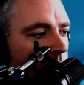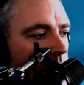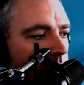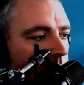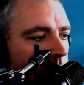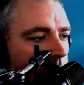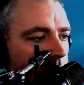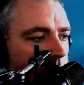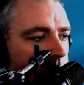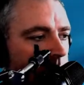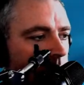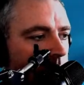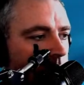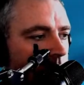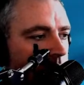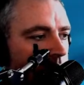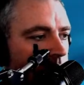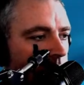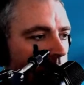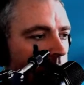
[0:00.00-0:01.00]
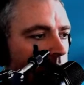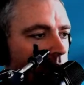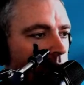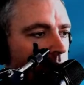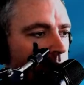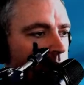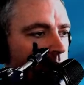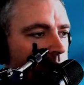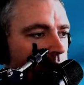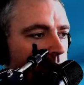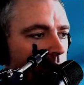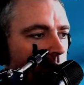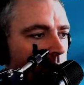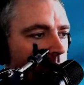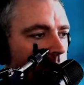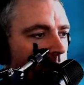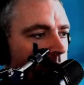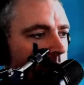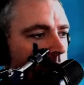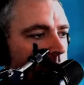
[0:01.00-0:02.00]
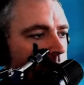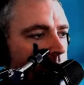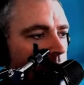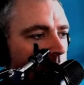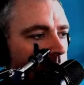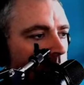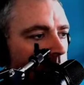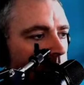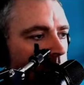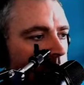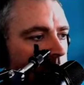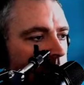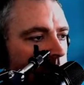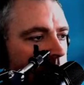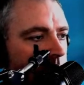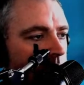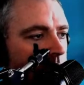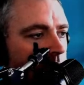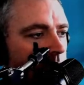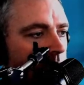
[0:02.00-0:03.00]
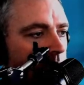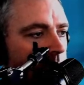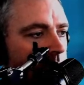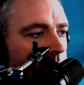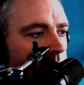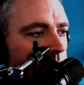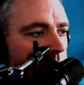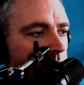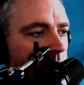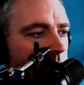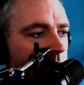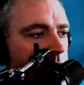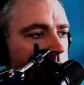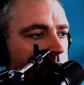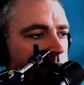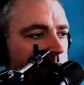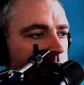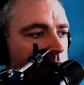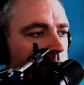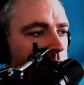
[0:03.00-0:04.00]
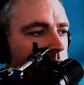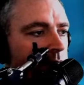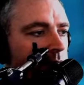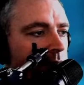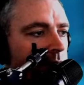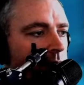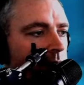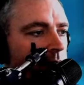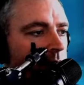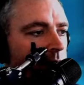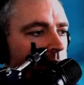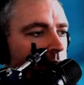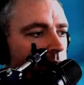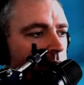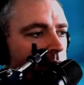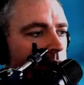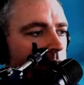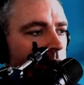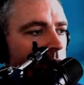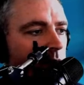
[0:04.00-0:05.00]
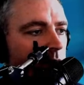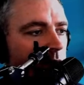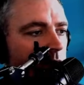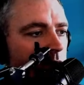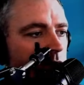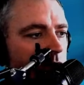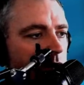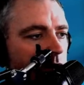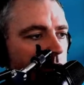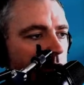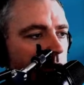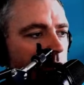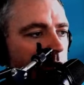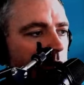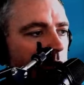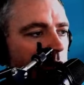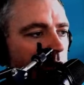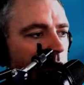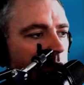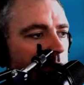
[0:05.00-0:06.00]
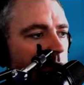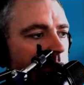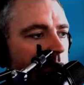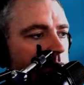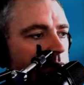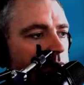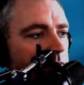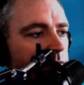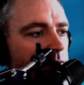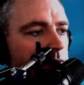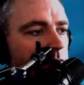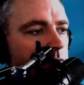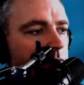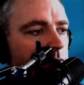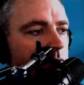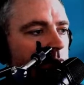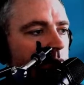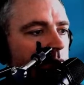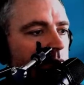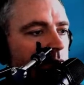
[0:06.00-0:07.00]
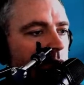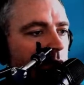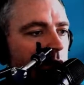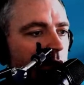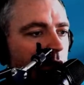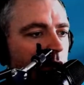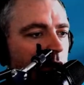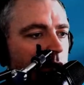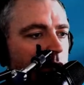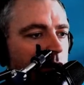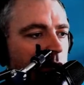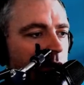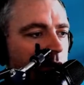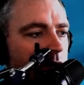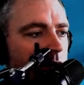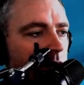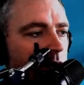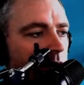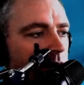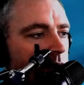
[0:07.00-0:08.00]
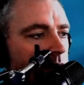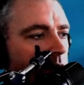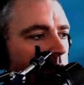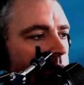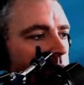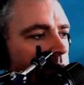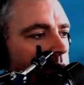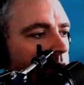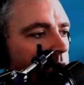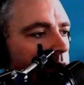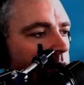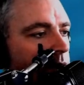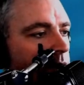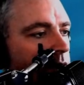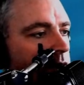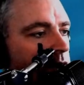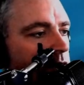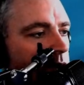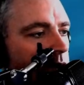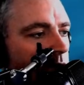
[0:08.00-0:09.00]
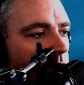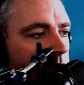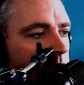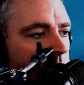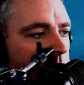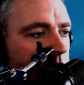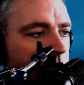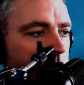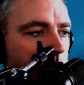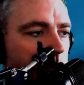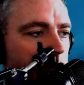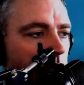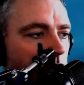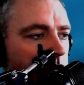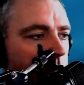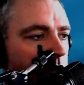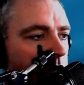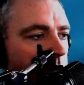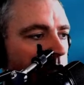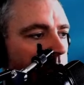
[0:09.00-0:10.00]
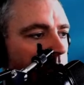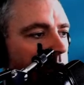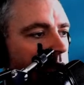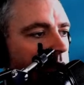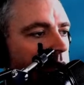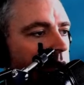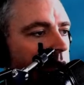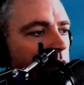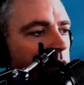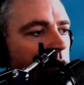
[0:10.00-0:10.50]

go to our downloads folder, double click the DMG. It should open up. It's on the desktop, and now inside there's Sweet Home 3D.